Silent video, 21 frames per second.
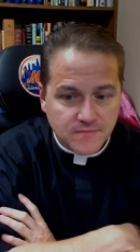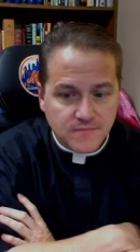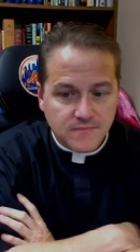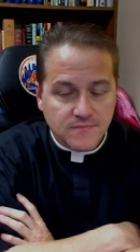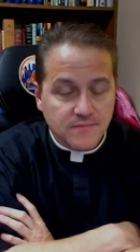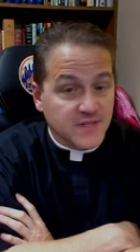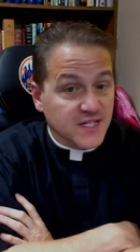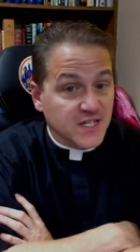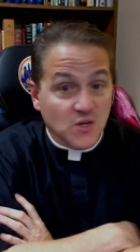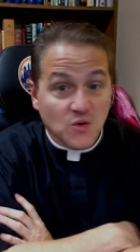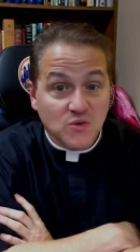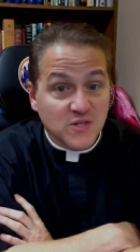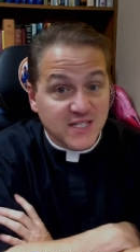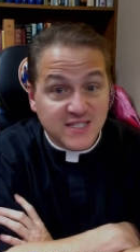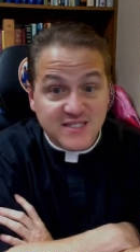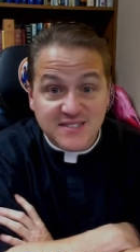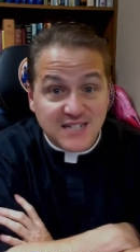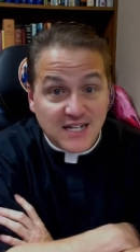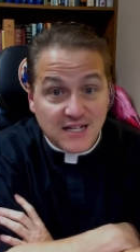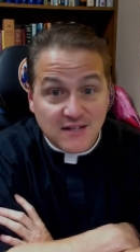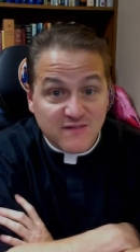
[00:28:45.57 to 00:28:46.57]
the only
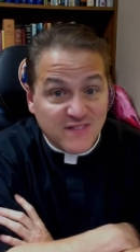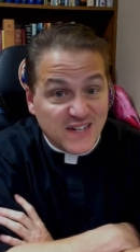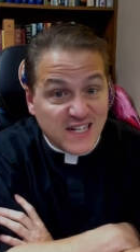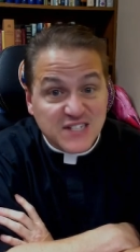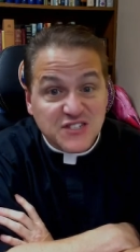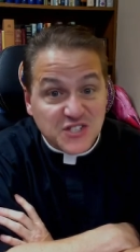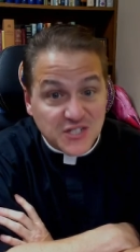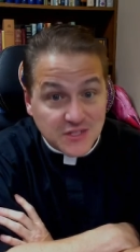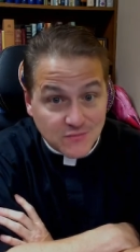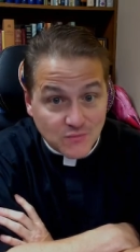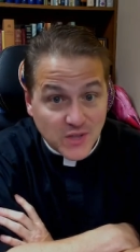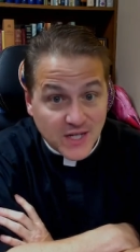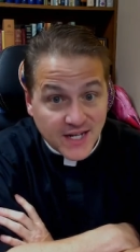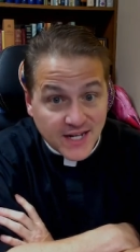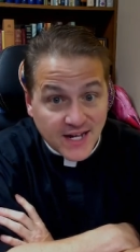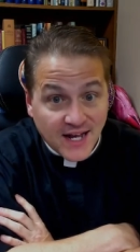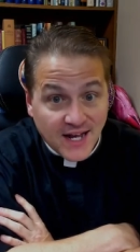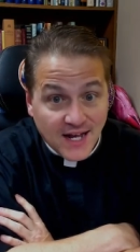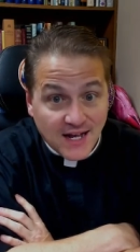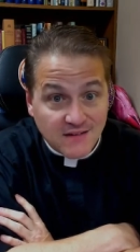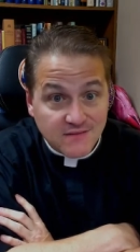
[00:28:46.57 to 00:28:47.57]
salvation we
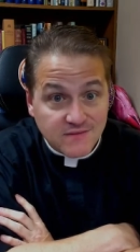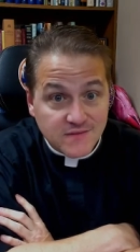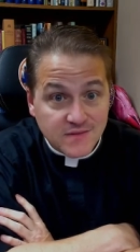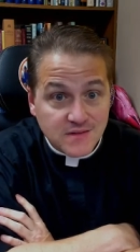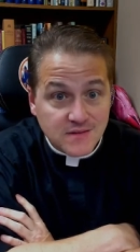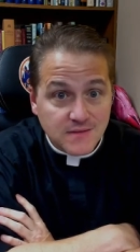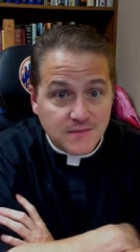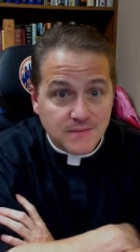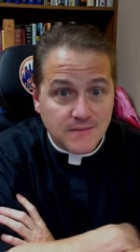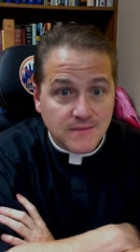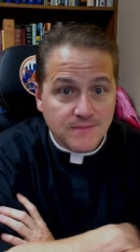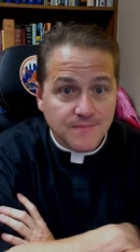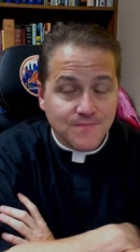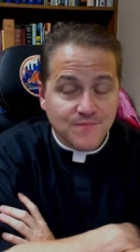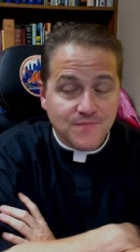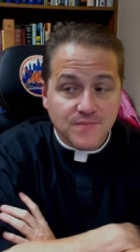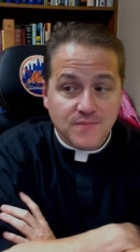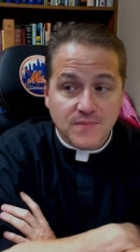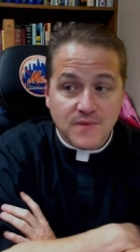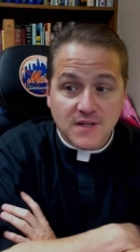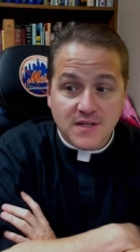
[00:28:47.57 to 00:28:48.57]

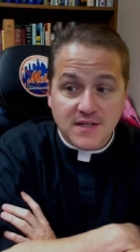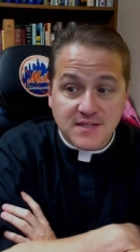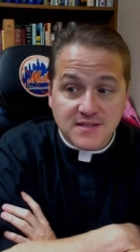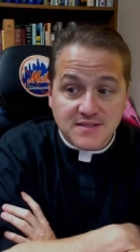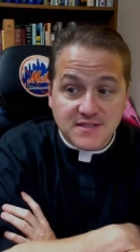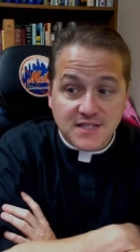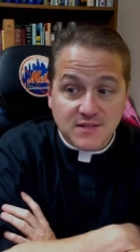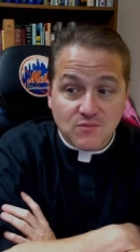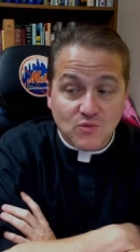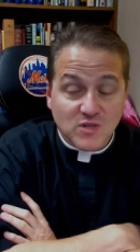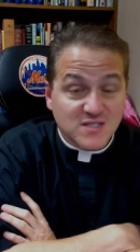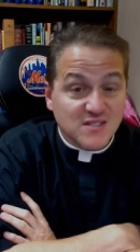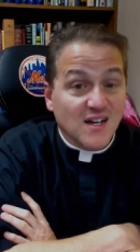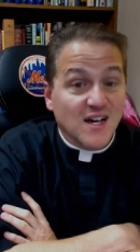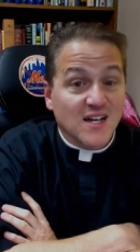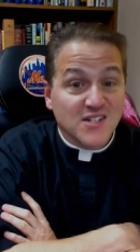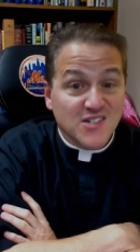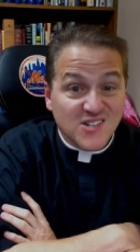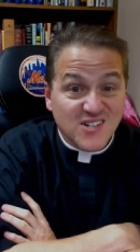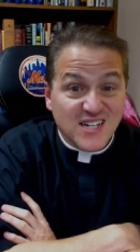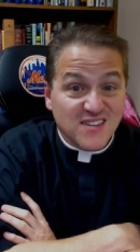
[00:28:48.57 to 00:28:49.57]
have, is that what's
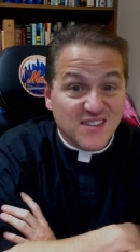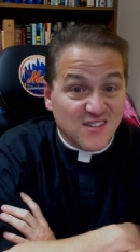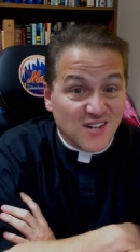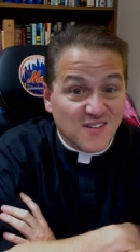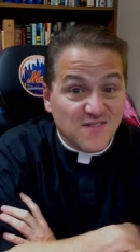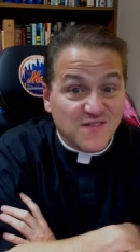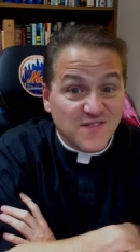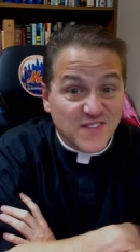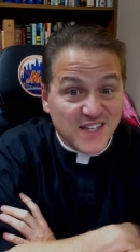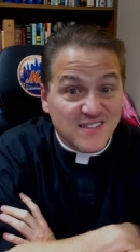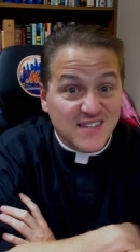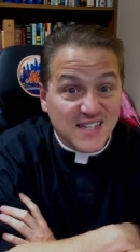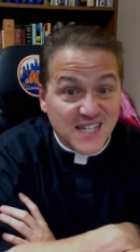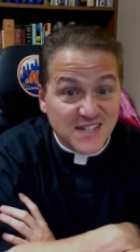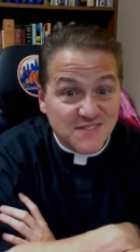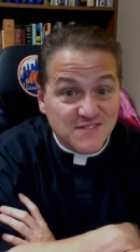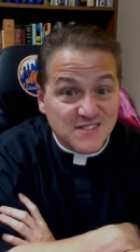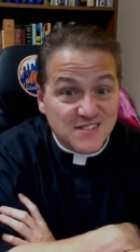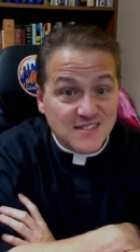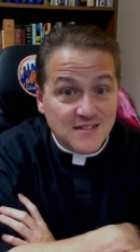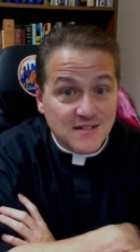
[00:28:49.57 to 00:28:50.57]
underneath our fig
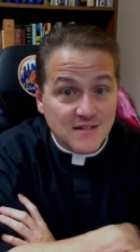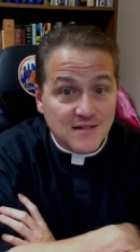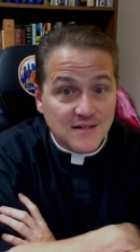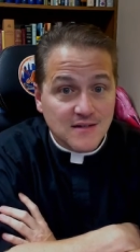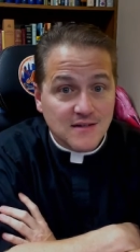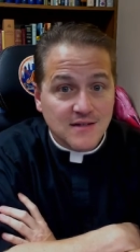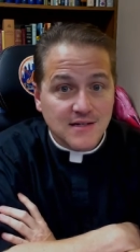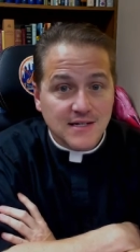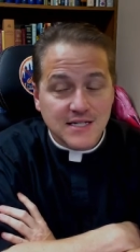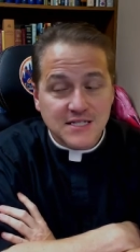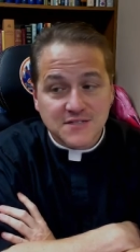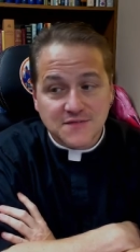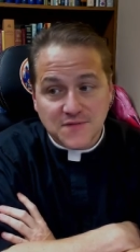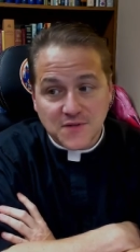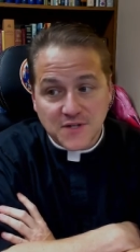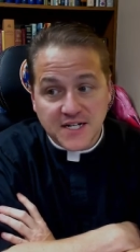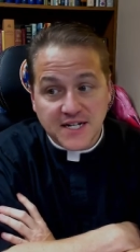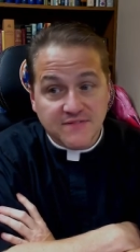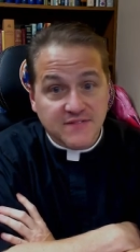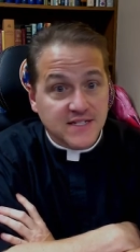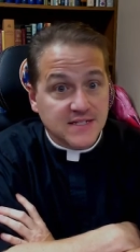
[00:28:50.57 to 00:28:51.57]
leaves is
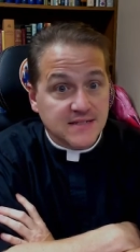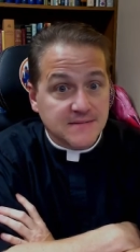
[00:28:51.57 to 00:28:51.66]
forgiven.